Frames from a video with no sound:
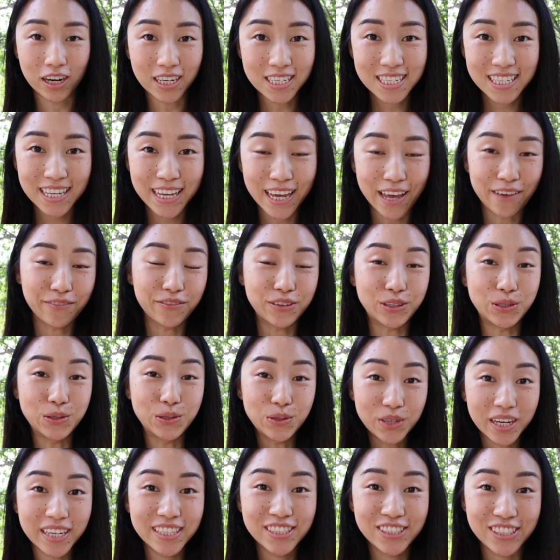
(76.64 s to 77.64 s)
Honestly, if
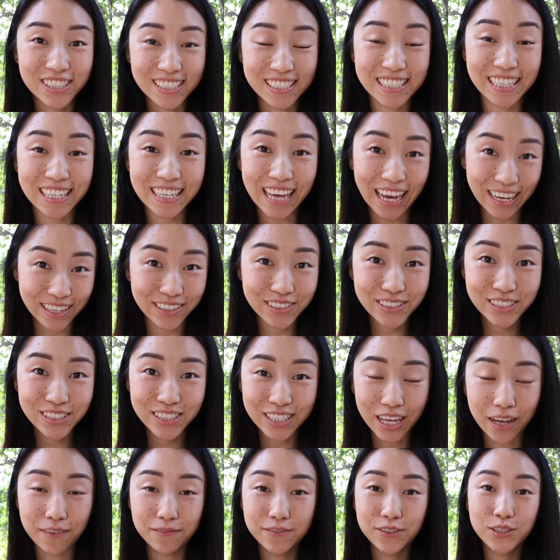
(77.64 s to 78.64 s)
you can just get
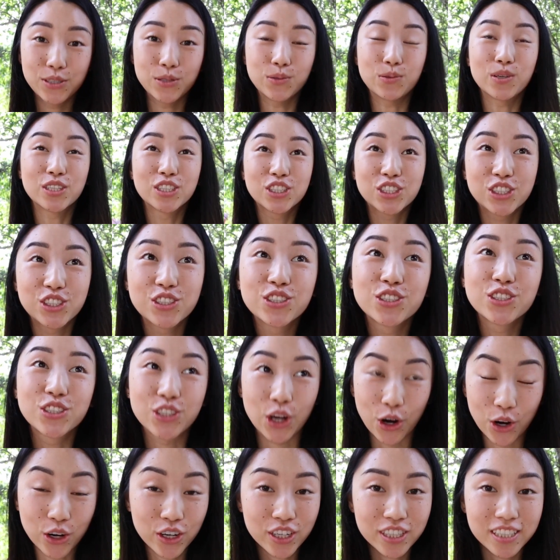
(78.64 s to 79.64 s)
yourself to
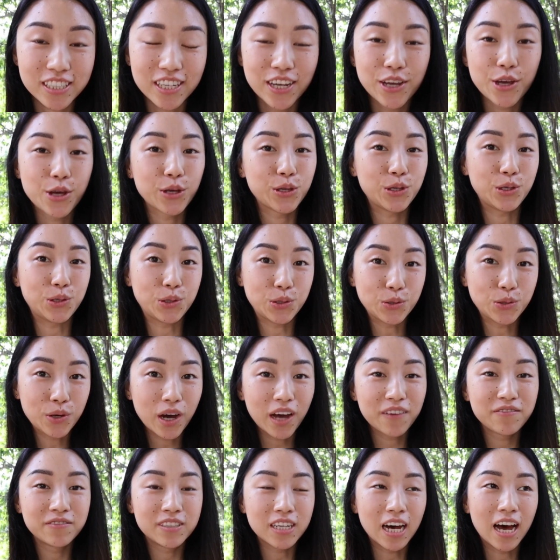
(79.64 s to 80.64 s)
start, you
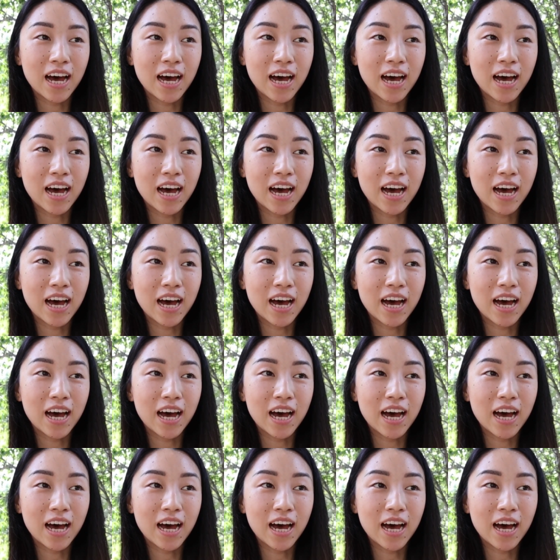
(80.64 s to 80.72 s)
have